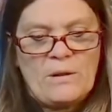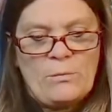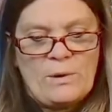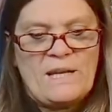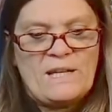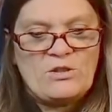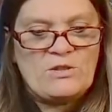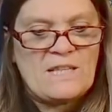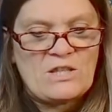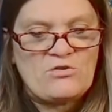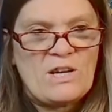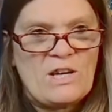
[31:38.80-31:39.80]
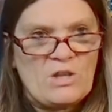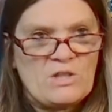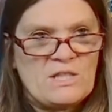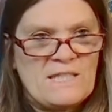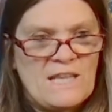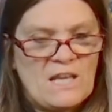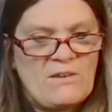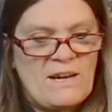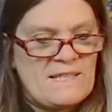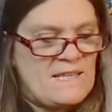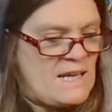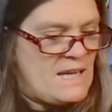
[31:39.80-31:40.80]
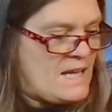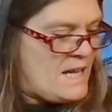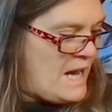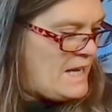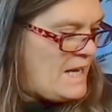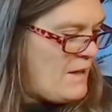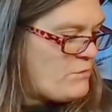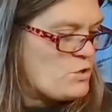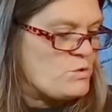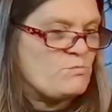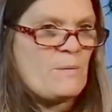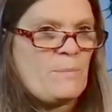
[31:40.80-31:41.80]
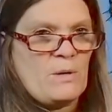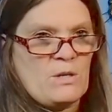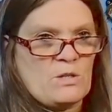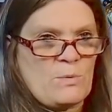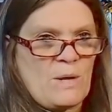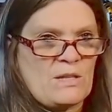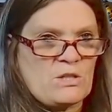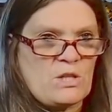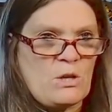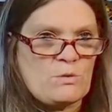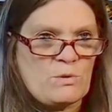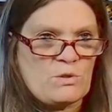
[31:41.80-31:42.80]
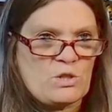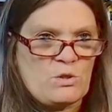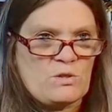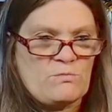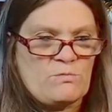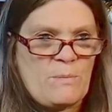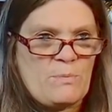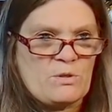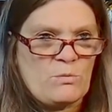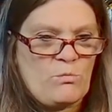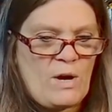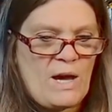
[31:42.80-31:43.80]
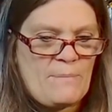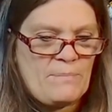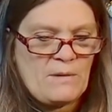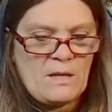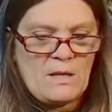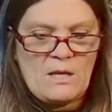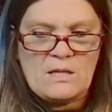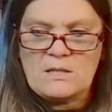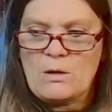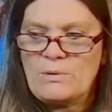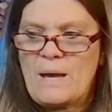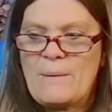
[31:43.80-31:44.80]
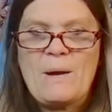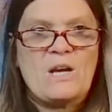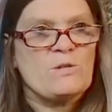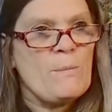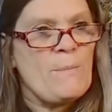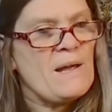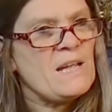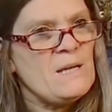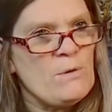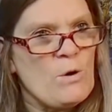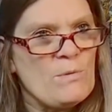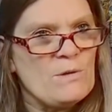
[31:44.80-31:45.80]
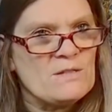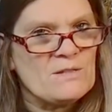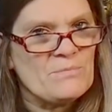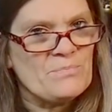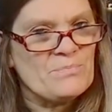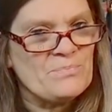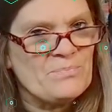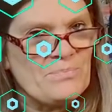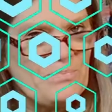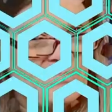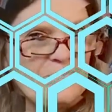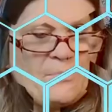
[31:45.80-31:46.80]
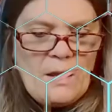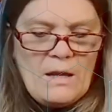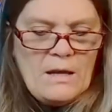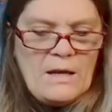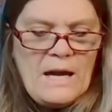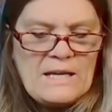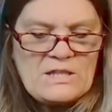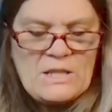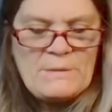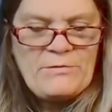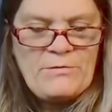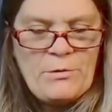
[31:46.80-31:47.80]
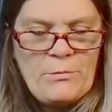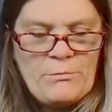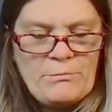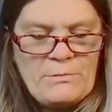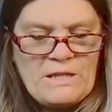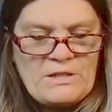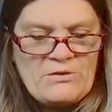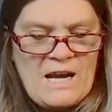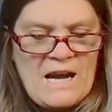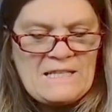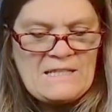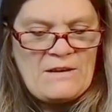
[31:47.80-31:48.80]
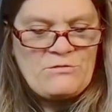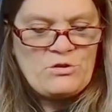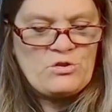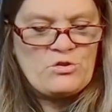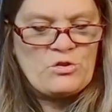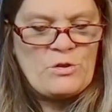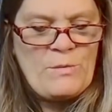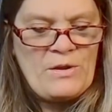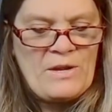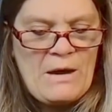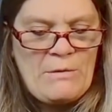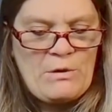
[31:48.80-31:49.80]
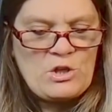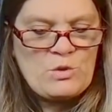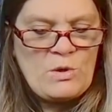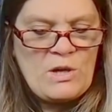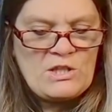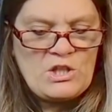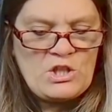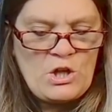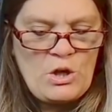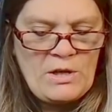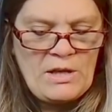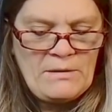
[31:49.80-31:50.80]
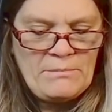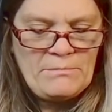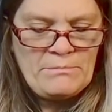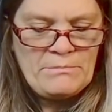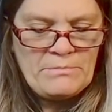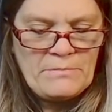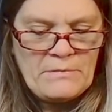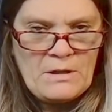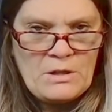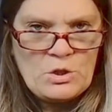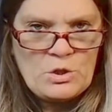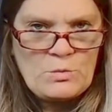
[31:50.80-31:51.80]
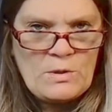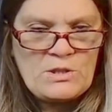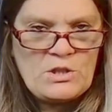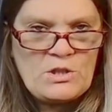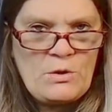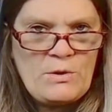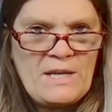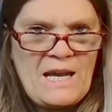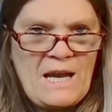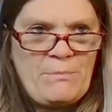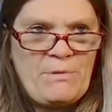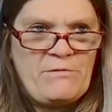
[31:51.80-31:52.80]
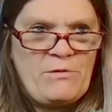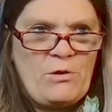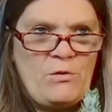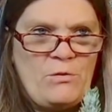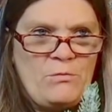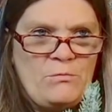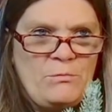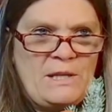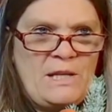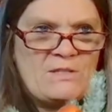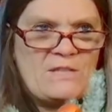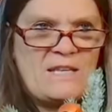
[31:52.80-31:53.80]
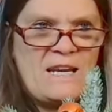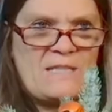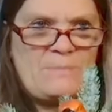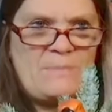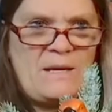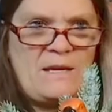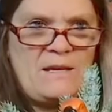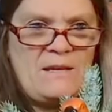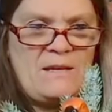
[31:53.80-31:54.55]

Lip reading: we can just get straight on to decorating it. And I have got some ribbon as well to use, want to use some ribbon somewhere. So yeah, I shall be back in a moment. Actually, before it dries, I've just stuck them on now, and I just wanted to show you. Just wanted to show you now before we get on to the next bit